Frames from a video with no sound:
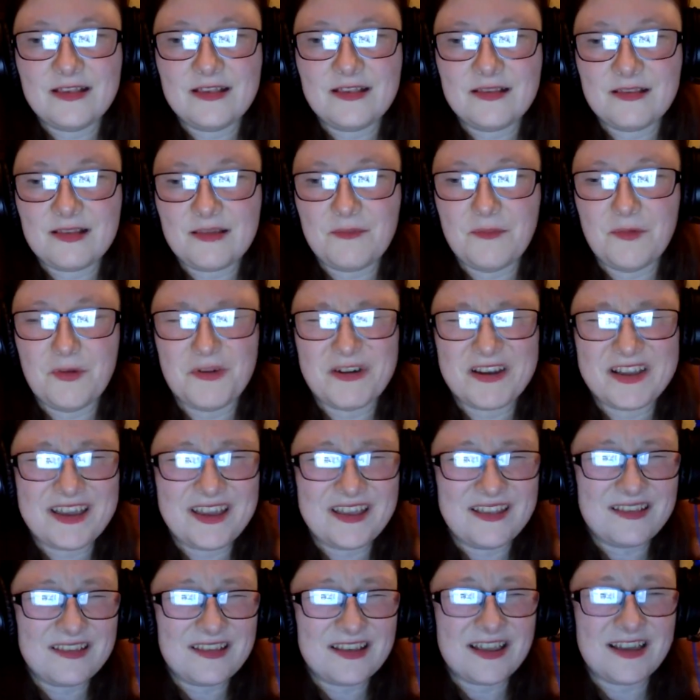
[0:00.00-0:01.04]
it's more
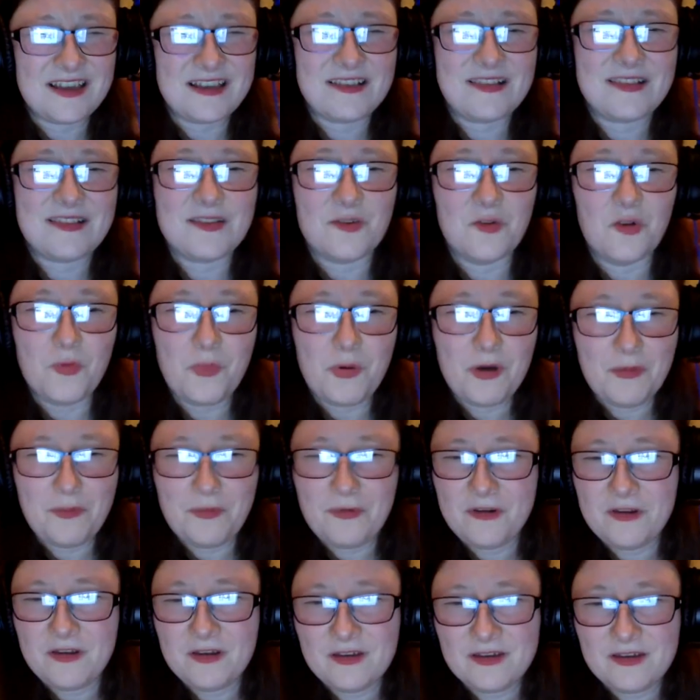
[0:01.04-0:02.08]
akin to like a soap
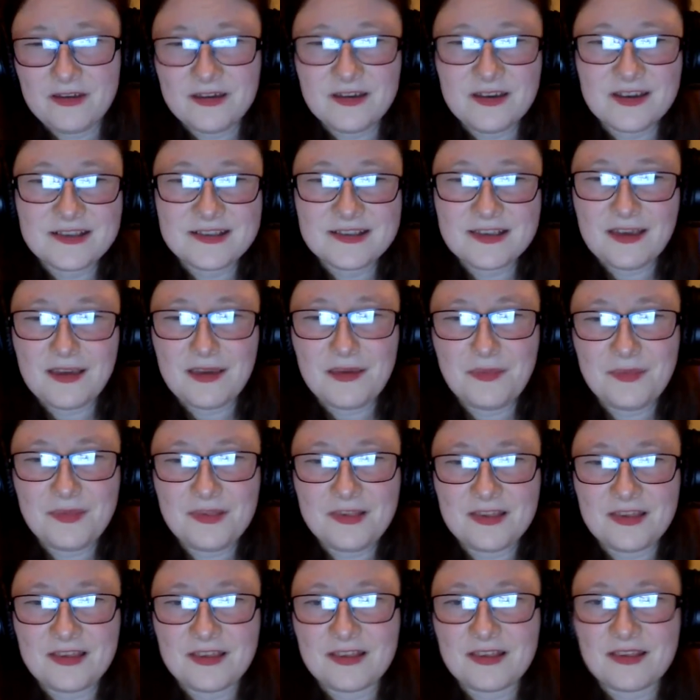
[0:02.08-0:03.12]
opera at
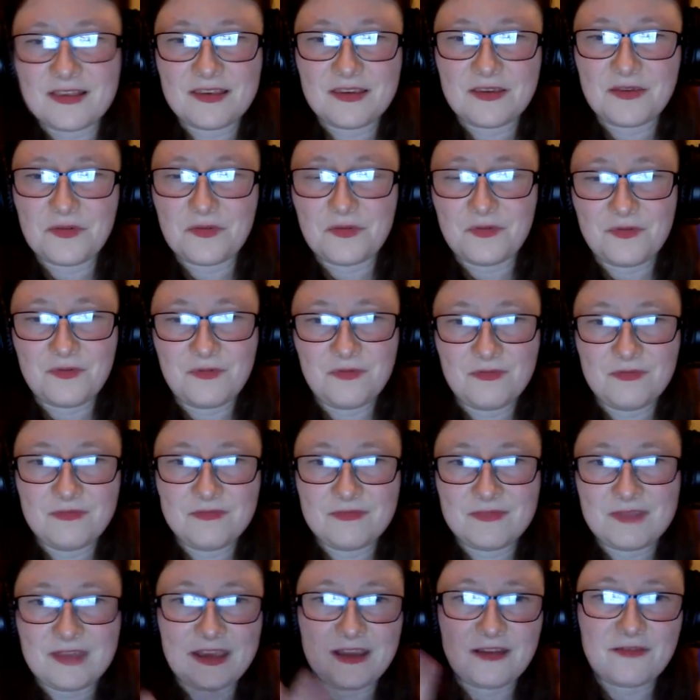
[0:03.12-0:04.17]
times than to
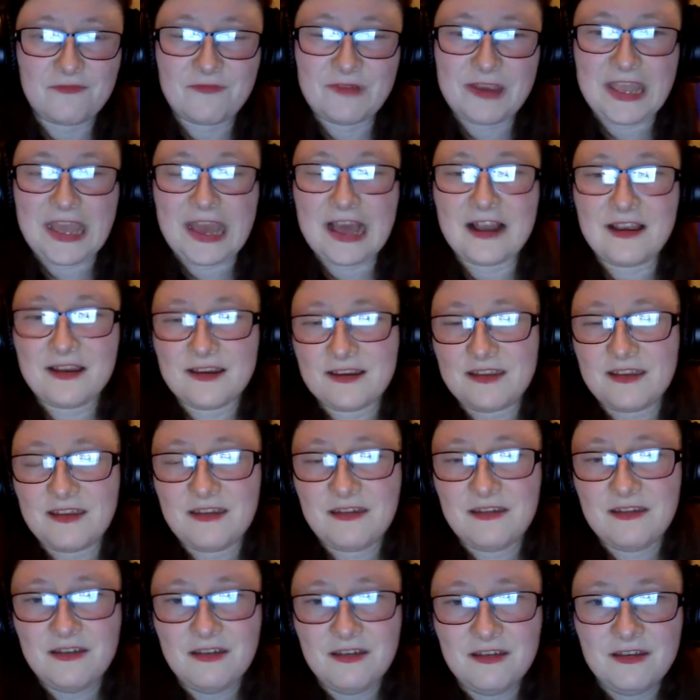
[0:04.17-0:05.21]
like
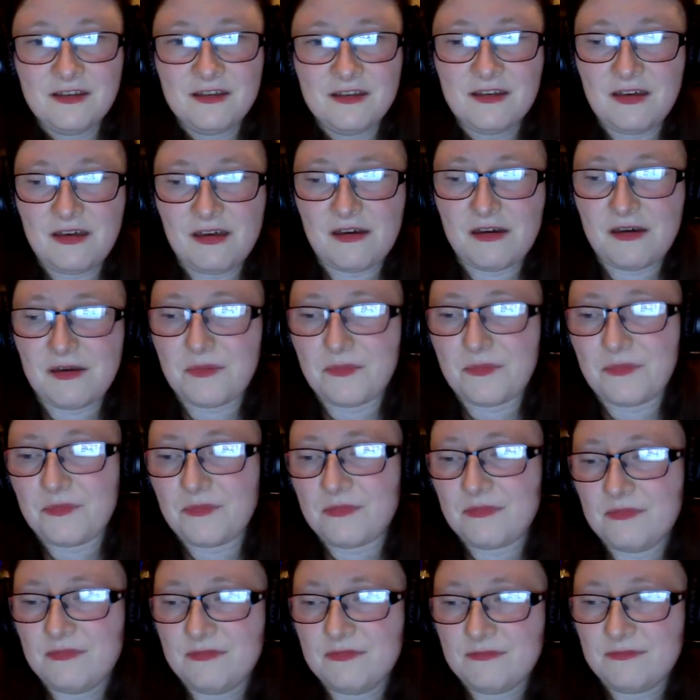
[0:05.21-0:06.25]
reality.
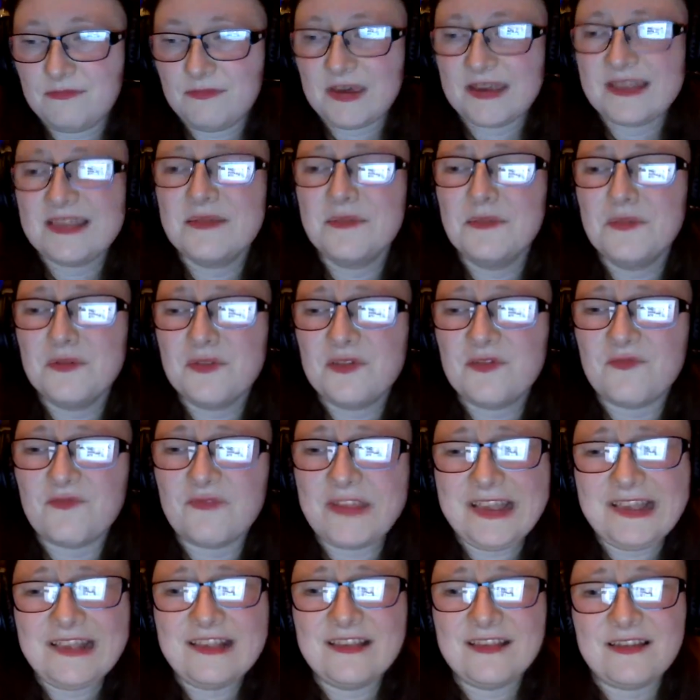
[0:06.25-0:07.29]
Um, like the most
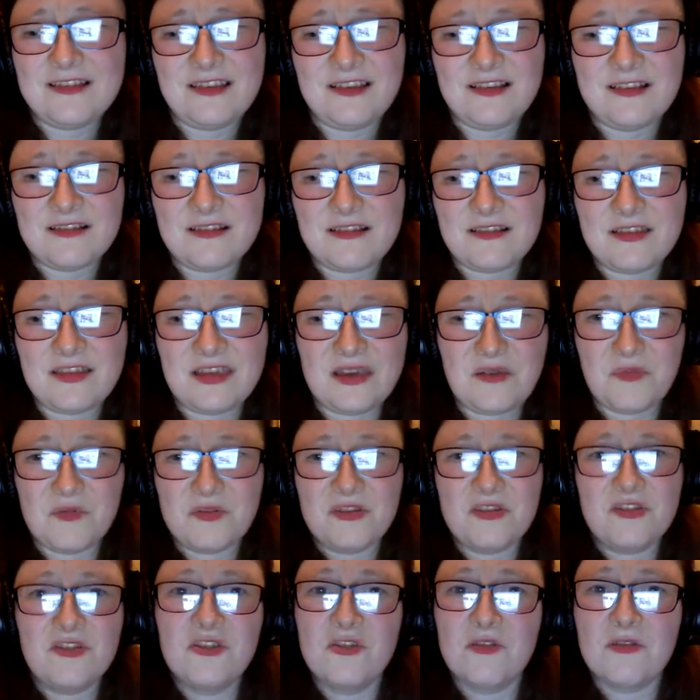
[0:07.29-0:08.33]
recent season, I think,
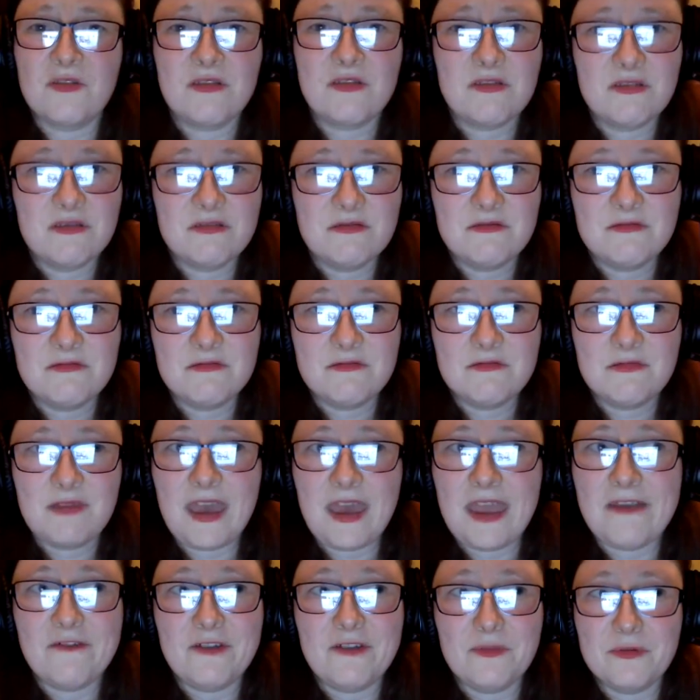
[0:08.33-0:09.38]
was just
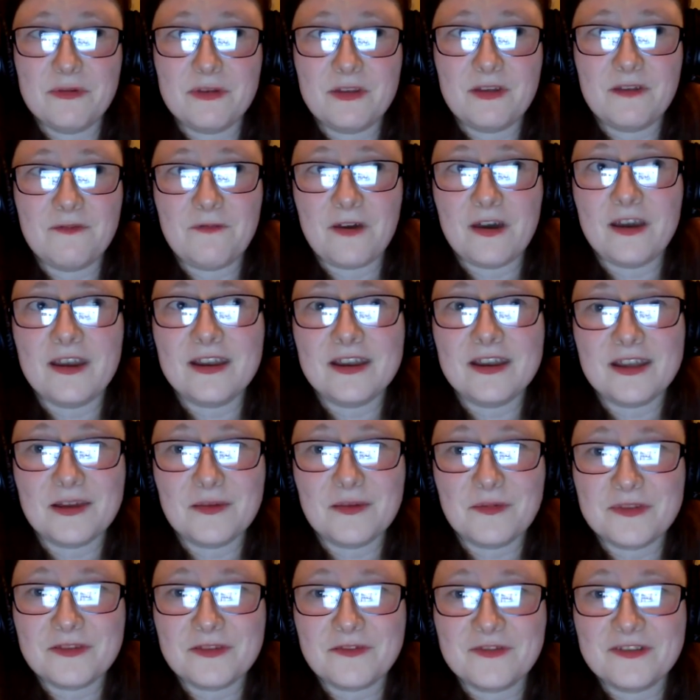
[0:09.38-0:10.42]
everybody
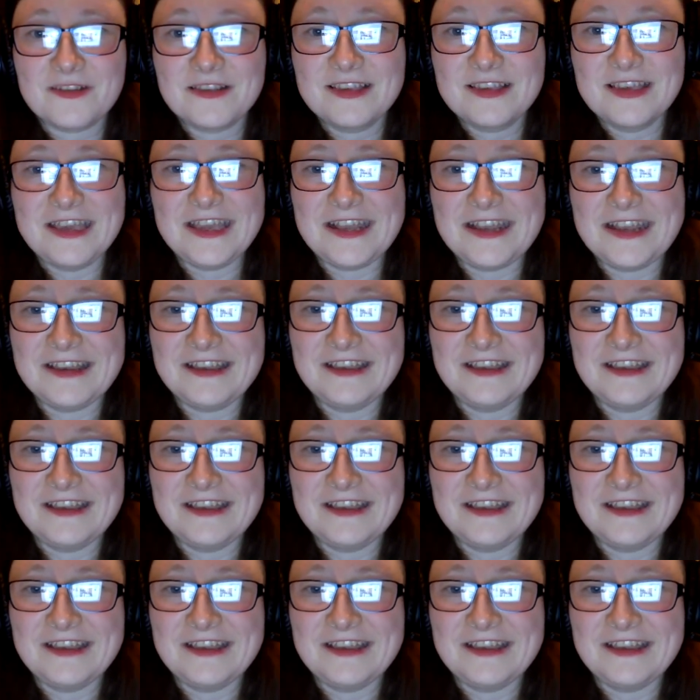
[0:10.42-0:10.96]
fighting with Christine.